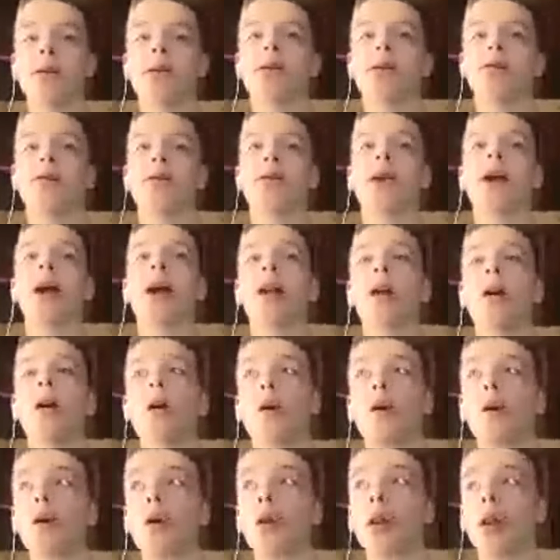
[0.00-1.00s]
That's kind of
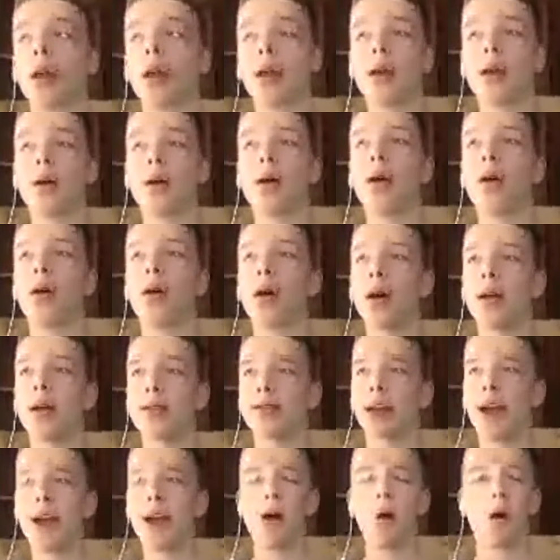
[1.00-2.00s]
like, it's
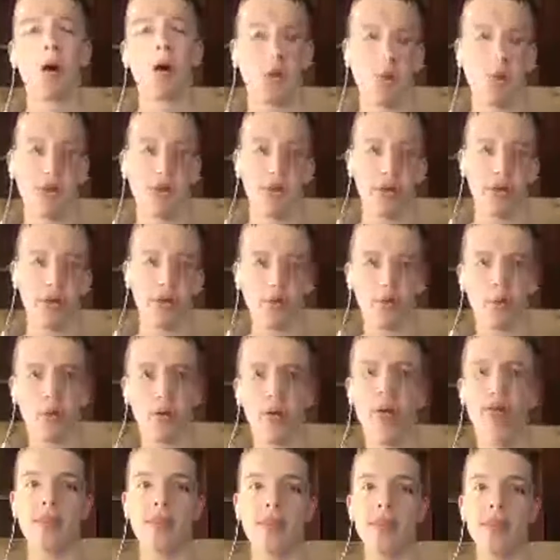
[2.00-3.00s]
kind of almost
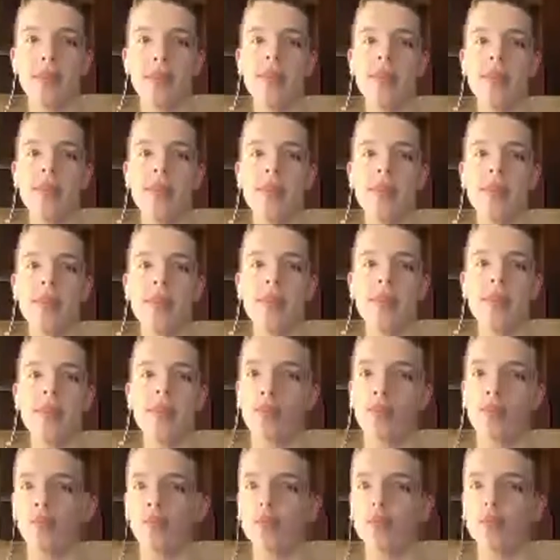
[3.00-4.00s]
important than the
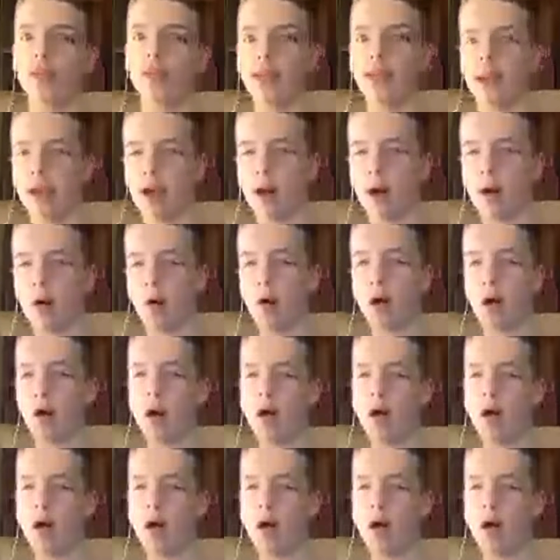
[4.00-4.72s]
actual video.